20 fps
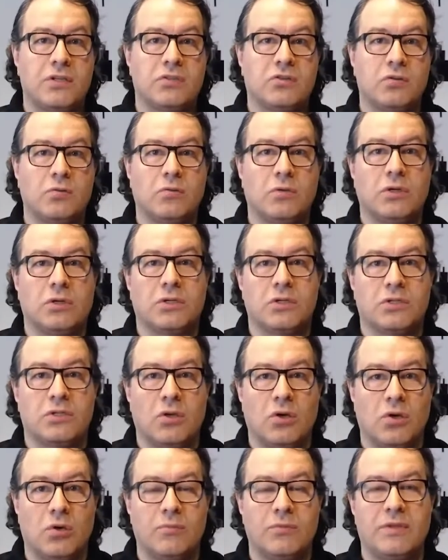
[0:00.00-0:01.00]
wanting to work
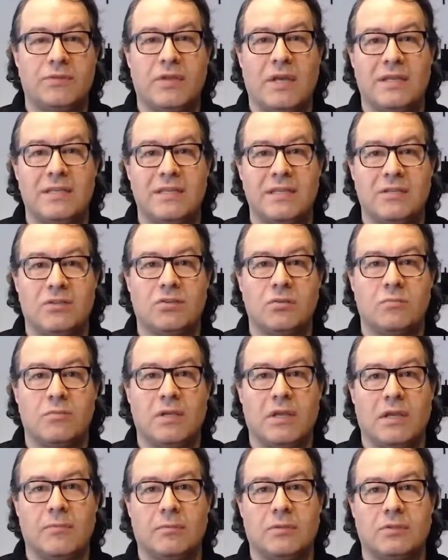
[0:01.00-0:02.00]
at home, that they need
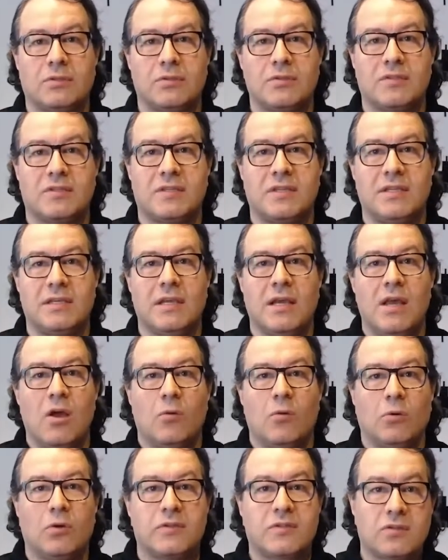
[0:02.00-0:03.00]
to be able to see
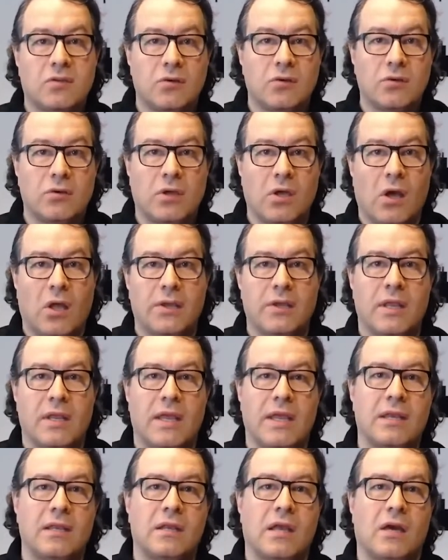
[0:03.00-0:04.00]
what's going
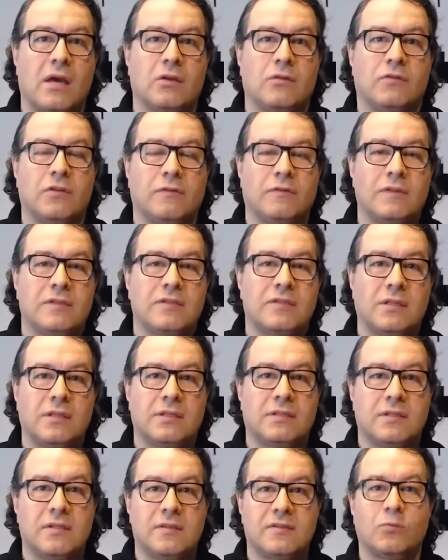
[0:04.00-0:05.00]
on in and out of their
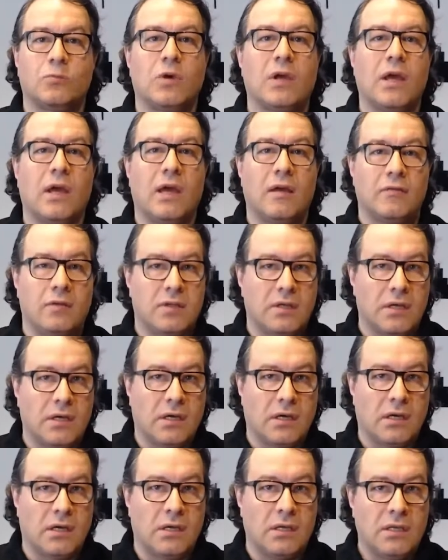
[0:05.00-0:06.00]
facilities wherever
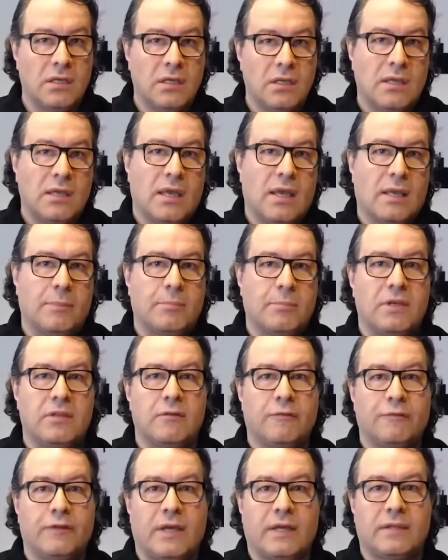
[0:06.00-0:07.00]
they are. And
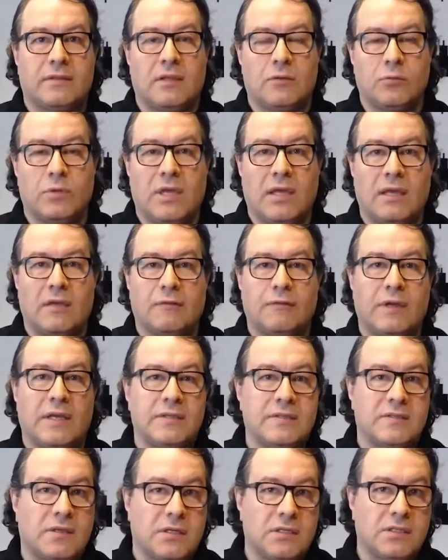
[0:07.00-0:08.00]
by the fact that we have
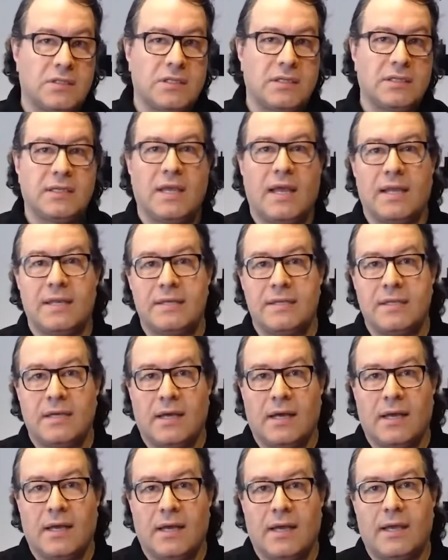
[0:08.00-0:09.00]
SRT,
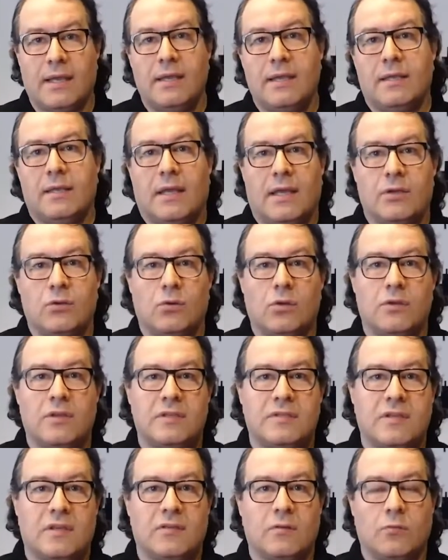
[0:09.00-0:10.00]
NDI, and
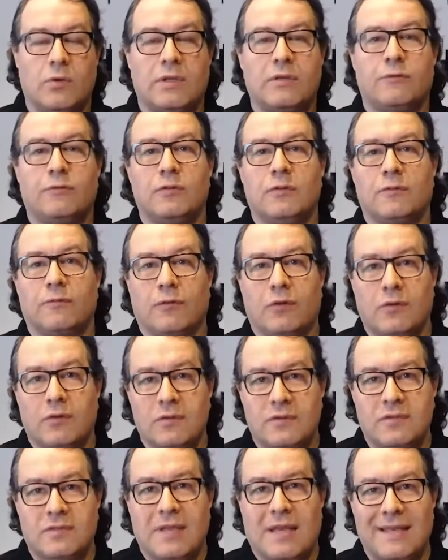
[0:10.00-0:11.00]
all these other wonderful, of
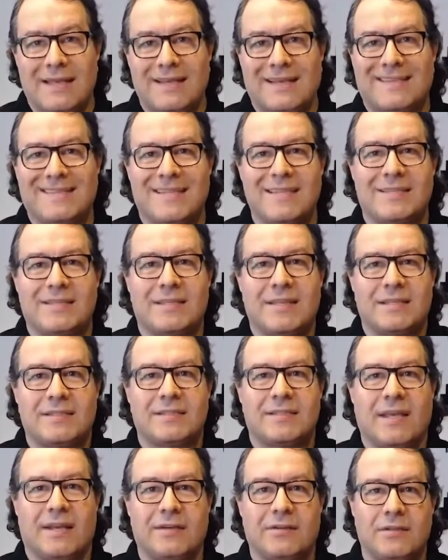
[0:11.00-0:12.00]
course,
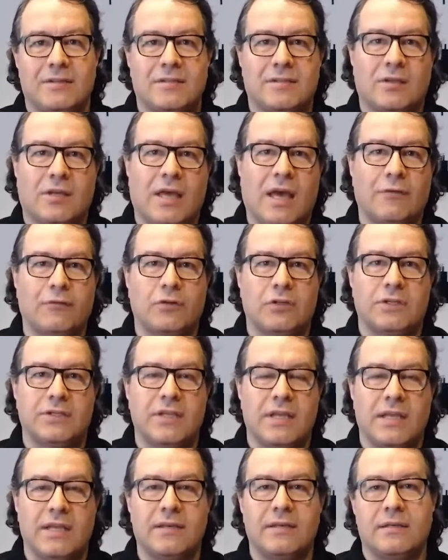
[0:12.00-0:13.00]
existing standards
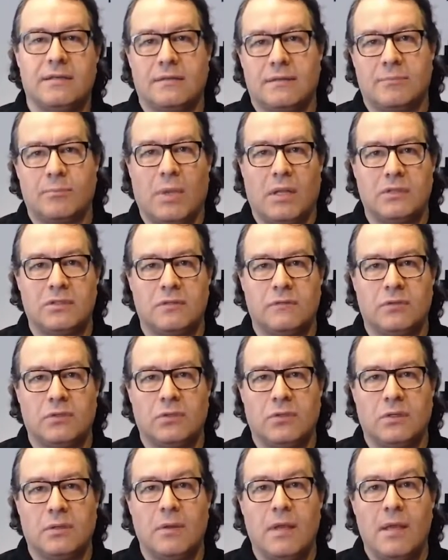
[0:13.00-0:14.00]
covered in
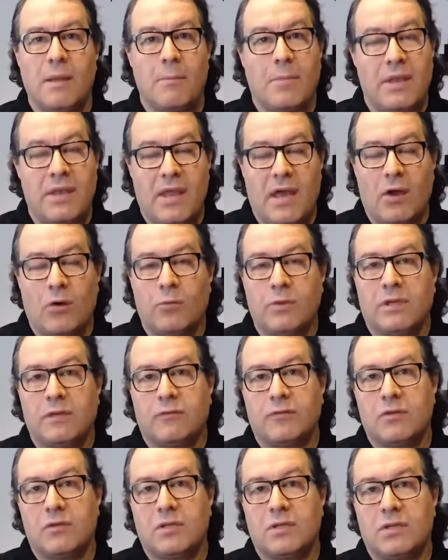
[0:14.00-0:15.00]
Multiviewer, but now we
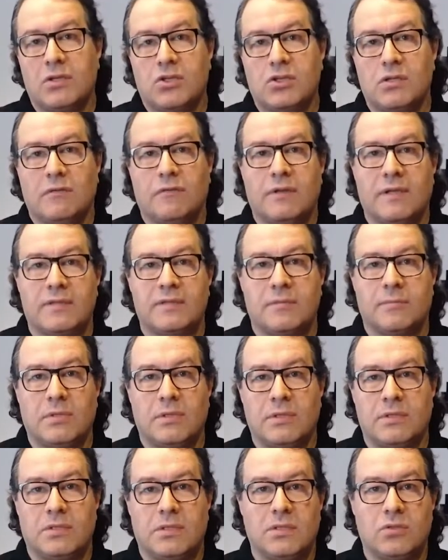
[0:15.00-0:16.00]
give you the additional
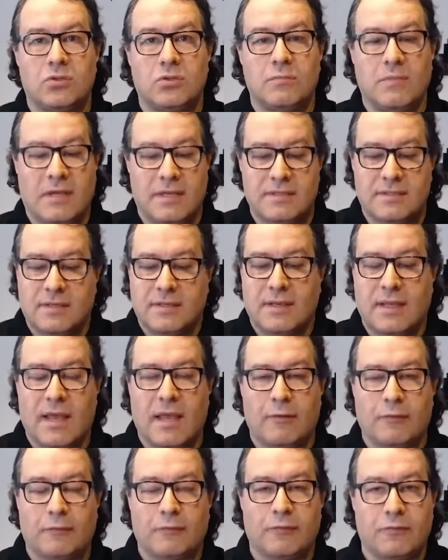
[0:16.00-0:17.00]
flexibility to basically
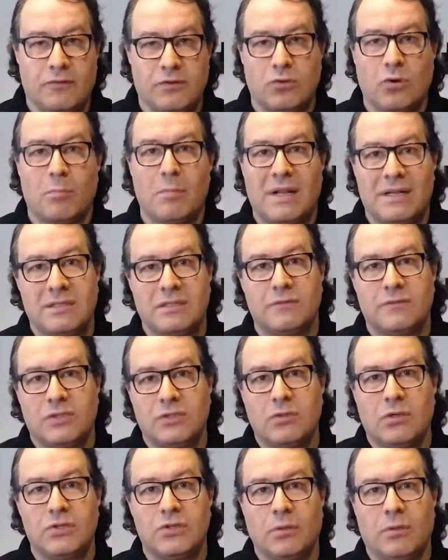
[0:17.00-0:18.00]
have your
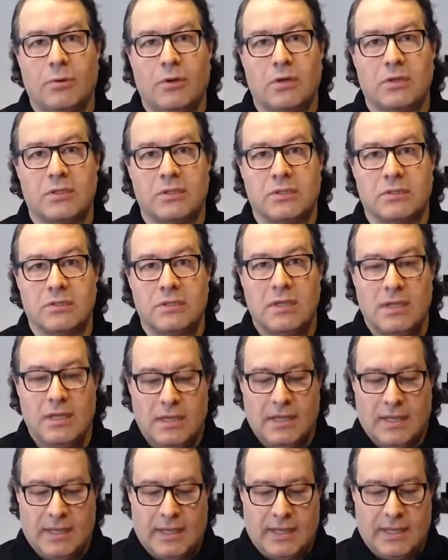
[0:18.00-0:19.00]
Multiviewer in your pocket.
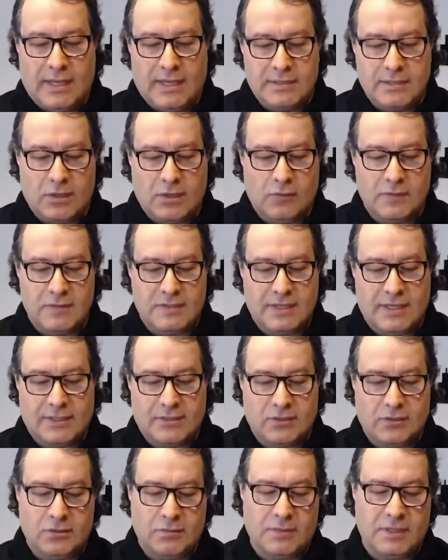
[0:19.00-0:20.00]
And I always
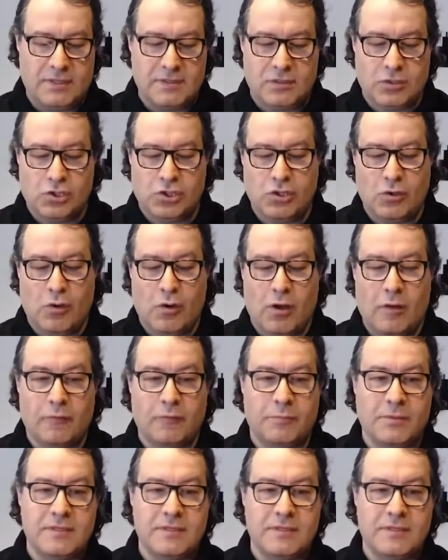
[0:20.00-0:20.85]
like to basically show